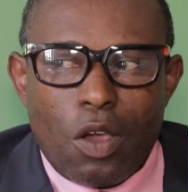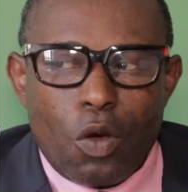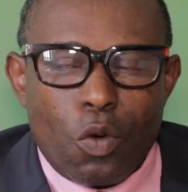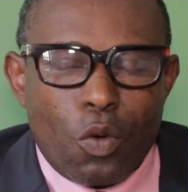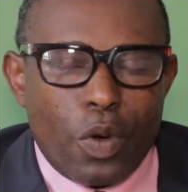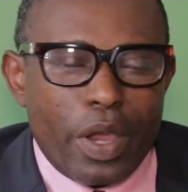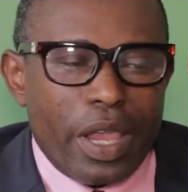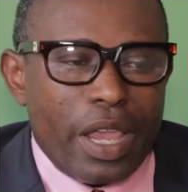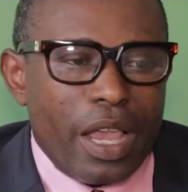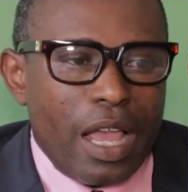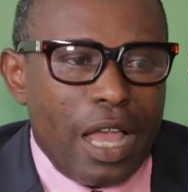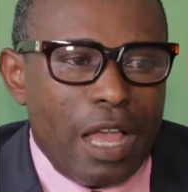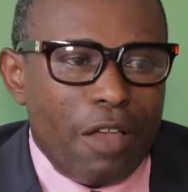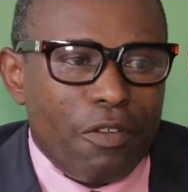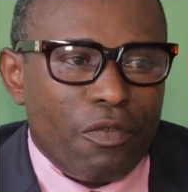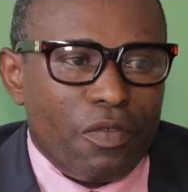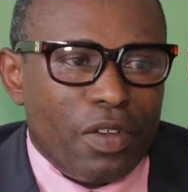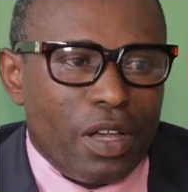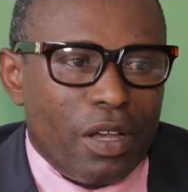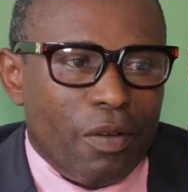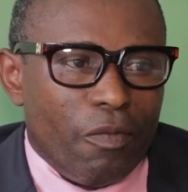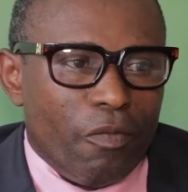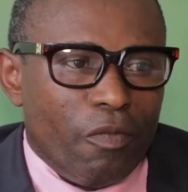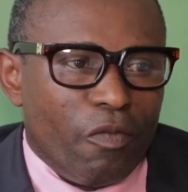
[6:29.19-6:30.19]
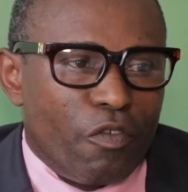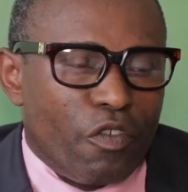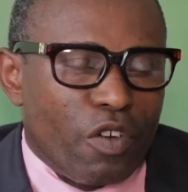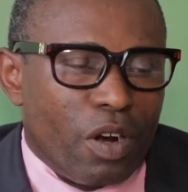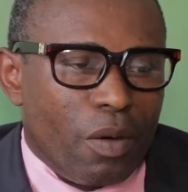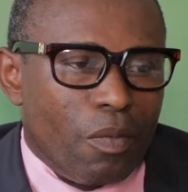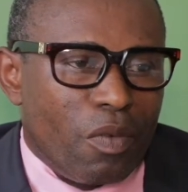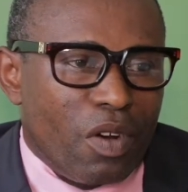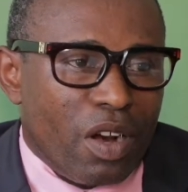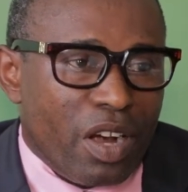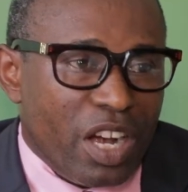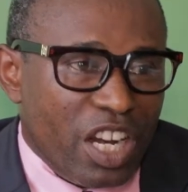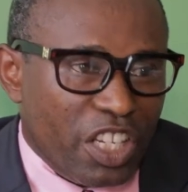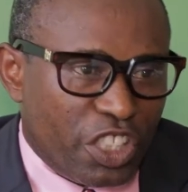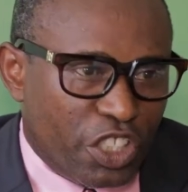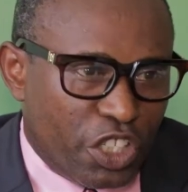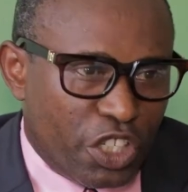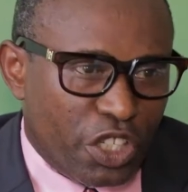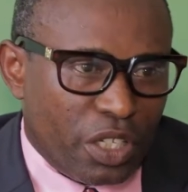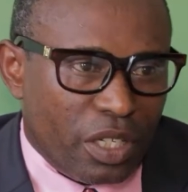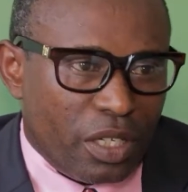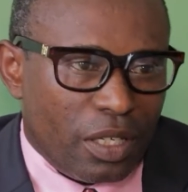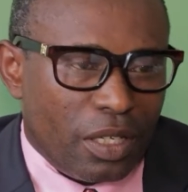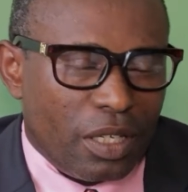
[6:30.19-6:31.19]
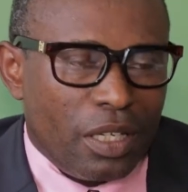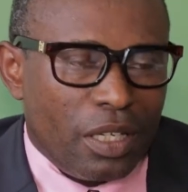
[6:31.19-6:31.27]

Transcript: We have from Creche